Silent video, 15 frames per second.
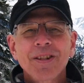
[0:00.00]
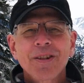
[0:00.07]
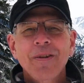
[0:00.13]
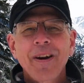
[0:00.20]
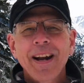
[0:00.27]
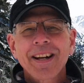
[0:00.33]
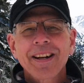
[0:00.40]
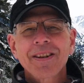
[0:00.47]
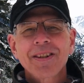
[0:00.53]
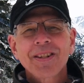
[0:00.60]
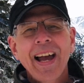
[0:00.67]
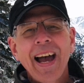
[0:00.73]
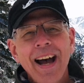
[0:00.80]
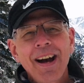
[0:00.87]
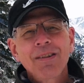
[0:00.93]
Striker's
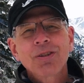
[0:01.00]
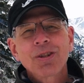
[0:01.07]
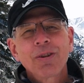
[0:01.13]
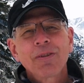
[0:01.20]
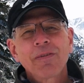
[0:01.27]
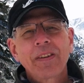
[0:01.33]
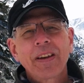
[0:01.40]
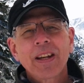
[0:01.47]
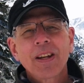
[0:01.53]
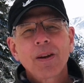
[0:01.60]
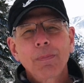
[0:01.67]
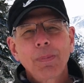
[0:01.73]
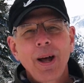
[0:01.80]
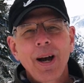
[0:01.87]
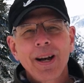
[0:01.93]
how-to video
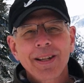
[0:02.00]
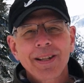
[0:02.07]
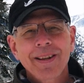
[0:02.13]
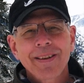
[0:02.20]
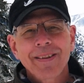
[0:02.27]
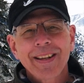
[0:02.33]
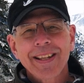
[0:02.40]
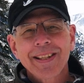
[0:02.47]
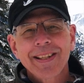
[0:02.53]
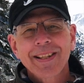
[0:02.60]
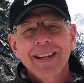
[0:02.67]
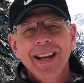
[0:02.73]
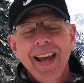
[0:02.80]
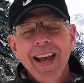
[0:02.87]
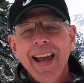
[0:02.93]
blog series.
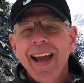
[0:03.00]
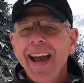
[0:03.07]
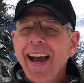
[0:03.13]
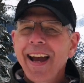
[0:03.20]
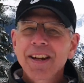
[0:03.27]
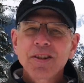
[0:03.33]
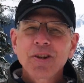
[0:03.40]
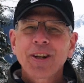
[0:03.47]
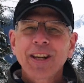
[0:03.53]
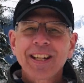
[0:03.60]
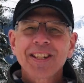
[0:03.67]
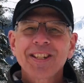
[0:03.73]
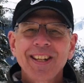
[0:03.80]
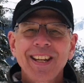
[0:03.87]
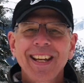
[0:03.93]
As you can
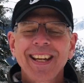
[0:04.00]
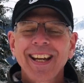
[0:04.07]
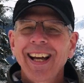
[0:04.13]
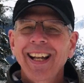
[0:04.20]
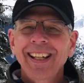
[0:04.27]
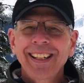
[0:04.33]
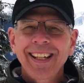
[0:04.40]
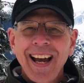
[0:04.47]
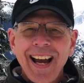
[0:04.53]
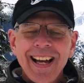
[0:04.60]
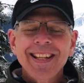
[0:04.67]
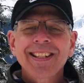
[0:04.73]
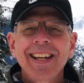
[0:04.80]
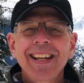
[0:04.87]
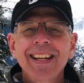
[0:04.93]
see,
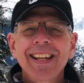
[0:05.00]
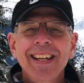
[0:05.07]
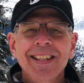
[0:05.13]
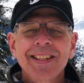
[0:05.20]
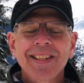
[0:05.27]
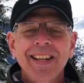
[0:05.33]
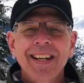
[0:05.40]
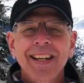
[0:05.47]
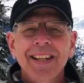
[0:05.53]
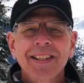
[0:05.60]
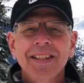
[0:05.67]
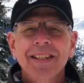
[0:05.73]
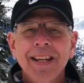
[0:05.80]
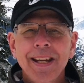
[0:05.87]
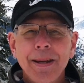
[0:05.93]
Alaska is in
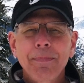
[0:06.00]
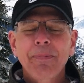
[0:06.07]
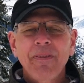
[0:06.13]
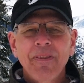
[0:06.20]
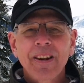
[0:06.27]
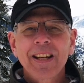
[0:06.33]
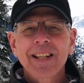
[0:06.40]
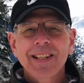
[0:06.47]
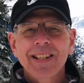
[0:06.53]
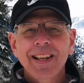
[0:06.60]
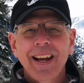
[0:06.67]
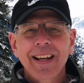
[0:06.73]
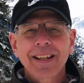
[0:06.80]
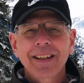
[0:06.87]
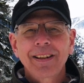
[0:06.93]
its deep freeze
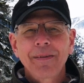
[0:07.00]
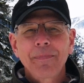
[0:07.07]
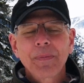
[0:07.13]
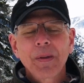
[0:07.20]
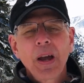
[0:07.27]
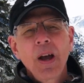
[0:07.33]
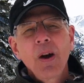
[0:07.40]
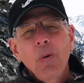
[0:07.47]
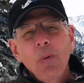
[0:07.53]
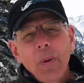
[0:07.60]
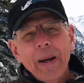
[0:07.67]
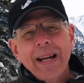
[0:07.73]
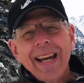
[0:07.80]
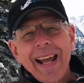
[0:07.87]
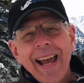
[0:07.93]
cycle.
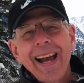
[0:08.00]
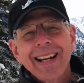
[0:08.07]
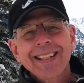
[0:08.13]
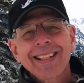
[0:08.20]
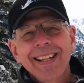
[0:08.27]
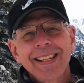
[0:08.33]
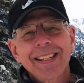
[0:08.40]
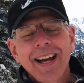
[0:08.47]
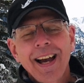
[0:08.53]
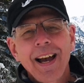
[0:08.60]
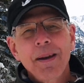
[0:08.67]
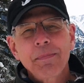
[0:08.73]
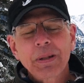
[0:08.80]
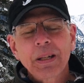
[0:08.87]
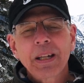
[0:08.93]
What an excellent
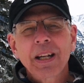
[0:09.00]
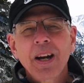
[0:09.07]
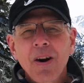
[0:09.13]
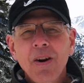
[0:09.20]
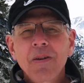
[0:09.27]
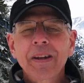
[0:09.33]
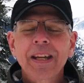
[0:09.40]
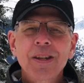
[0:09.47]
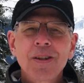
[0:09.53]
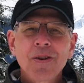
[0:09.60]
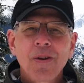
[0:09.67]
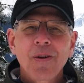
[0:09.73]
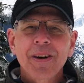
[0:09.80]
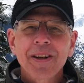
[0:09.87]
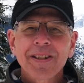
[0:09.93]
time to go
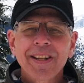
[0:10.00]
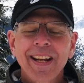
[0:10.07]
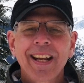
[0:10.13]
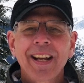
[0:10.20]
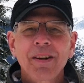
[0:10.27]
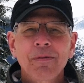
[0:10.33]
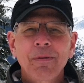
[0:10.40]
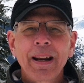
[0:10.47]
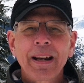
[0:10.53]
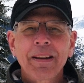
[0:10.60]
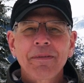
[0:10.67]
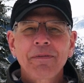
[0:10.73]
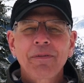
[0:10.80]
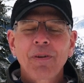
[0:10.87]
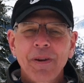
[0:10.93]
indoors and get ready
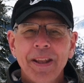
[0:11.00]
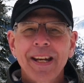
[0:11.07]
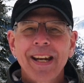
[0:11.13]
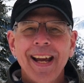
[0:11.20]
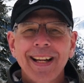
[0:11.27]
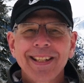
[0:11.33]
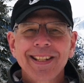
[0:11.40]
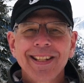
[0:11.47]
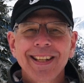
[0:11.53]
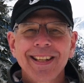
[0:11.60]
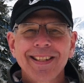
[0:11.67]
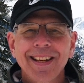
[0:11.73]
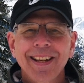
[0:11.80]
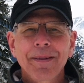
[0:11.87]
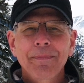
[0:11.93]
for the next
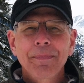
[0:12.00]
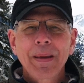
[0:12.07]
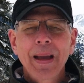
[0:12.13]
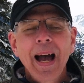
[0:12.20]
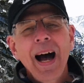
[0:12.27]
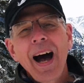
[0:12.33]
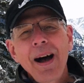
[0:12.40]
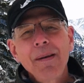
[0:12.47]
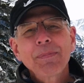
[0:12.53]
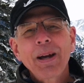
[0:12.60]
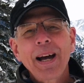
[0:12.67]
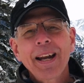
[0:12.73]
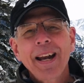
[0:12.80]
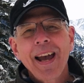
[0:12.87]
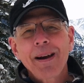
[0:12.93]
season. I'm
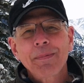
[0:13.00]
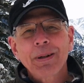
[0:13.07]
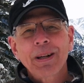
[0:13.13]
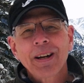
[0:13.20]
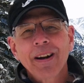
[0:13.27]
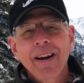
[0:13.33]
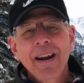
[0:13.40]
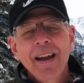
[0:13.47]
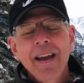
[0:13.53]
Don Habiger,